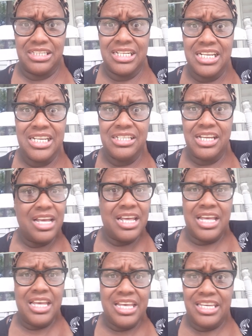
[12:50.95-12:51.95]
And he
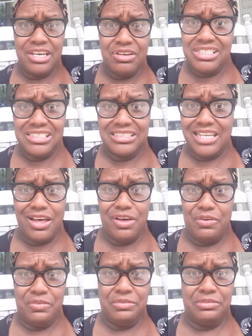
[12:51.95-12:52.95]
he killed himself.